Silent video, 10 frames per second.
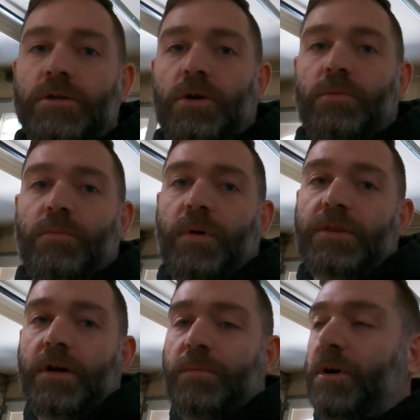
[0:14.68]
So my
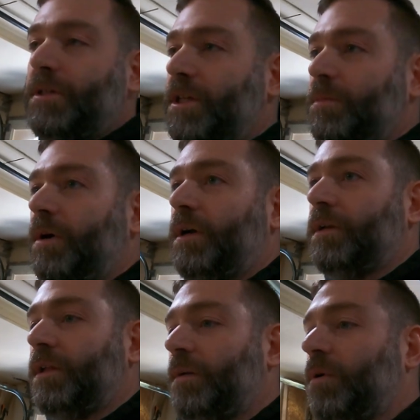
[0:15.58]
thought process
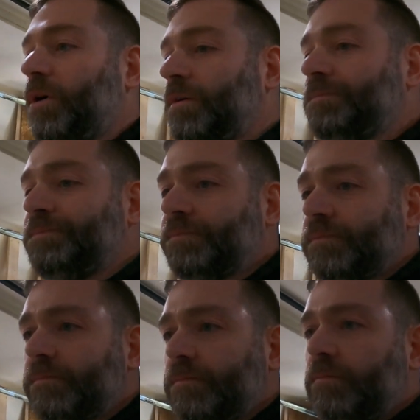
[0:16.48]
behind clay bar
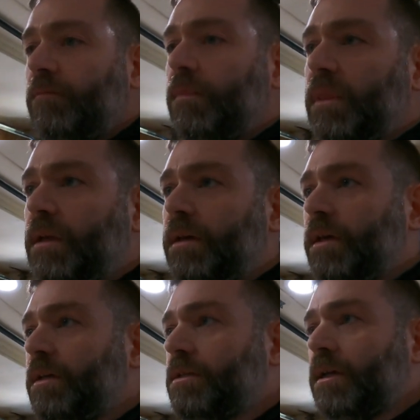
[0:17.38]

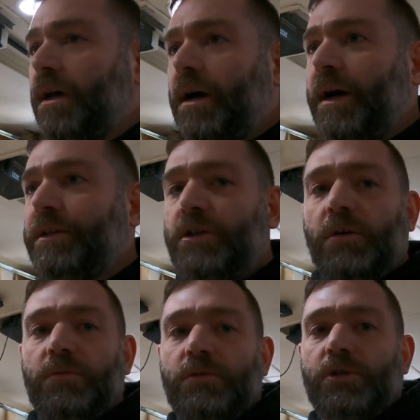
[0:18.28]
is I
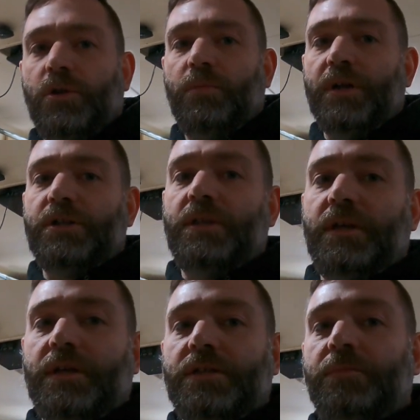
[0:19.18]
don't so much
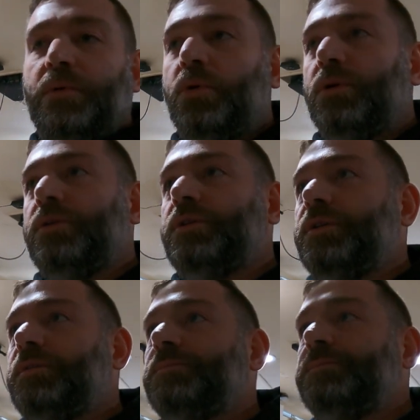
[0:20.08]
think it's important
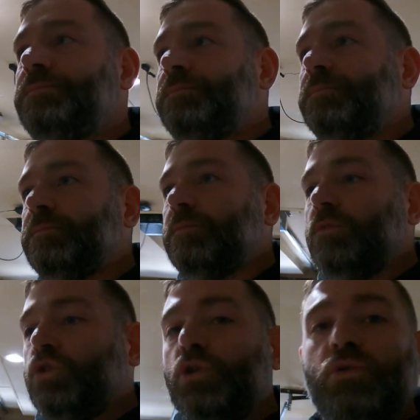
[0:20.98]

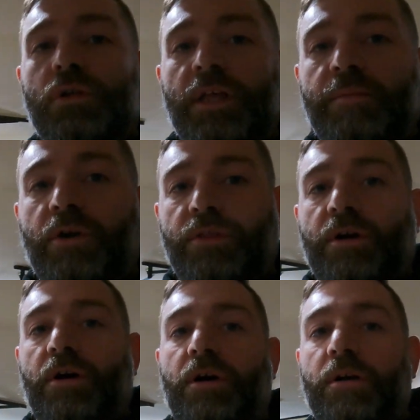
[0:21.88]
to clay bar the
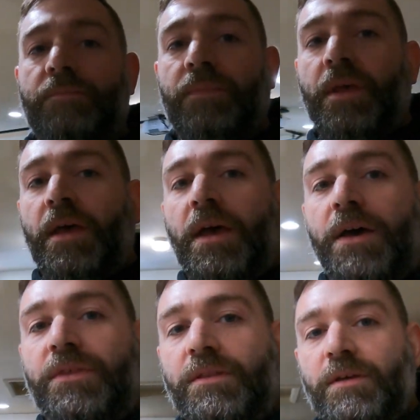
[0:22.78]
car.
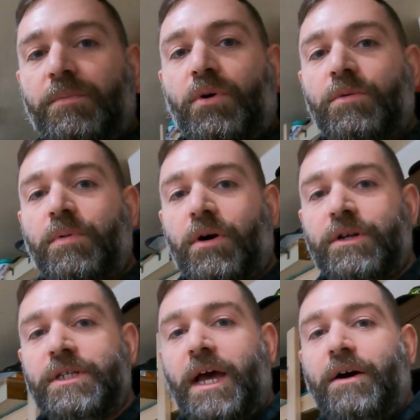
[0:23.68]
I think the important part
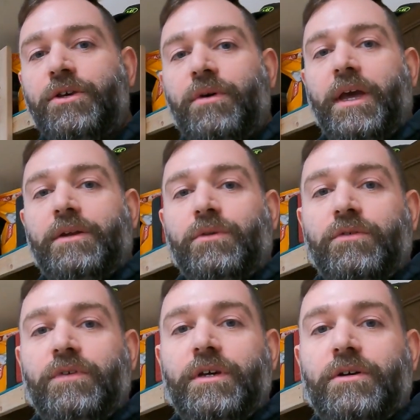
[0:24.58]
is how you handle the
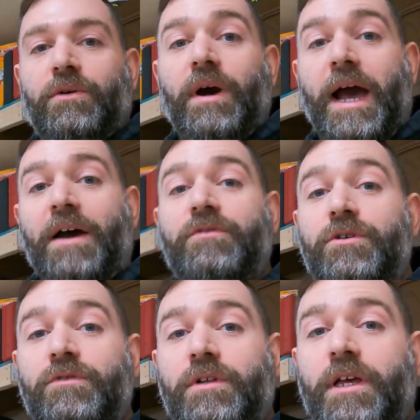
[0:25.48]
vehicle after
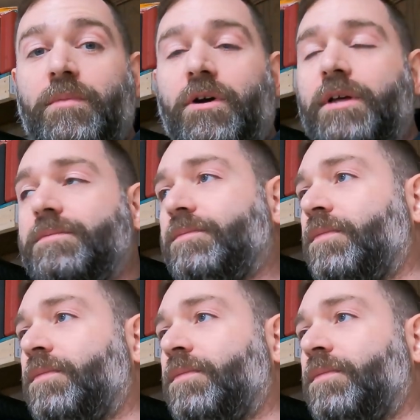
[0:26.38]
you've clay barred it.